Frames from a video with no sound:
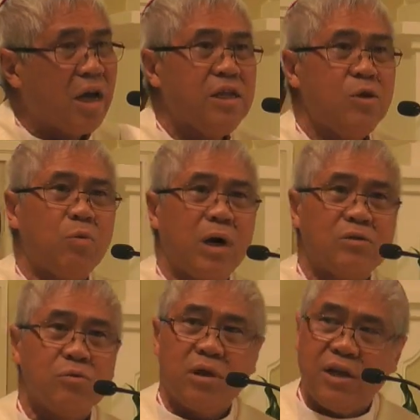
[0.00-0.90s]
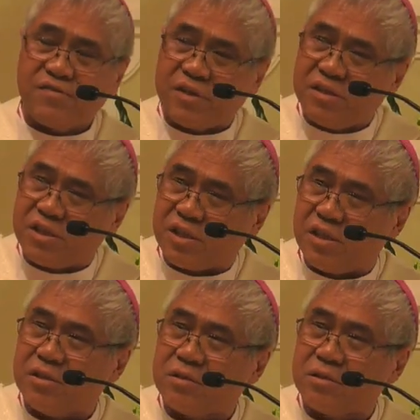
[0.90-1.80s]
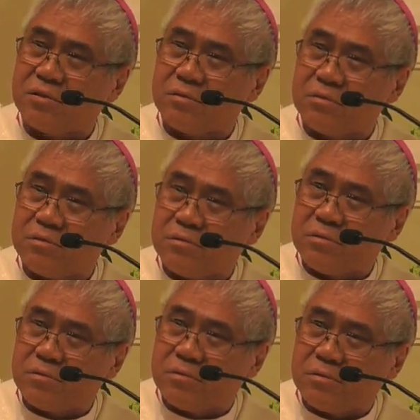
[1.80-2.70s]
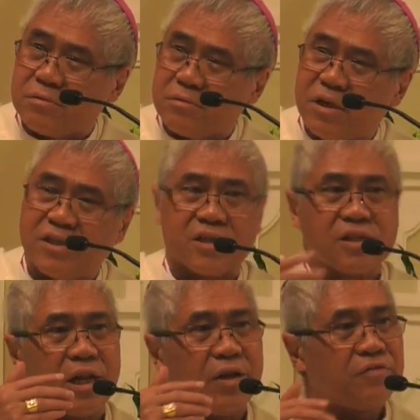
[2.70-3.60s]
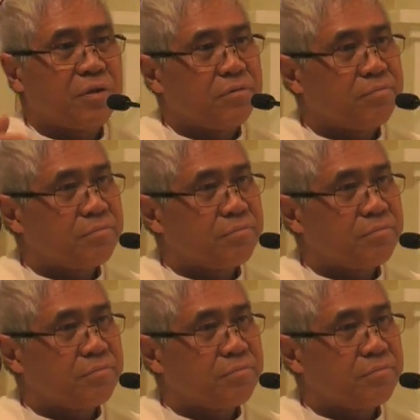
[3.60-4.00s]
Anyone who lives in sin is a slave.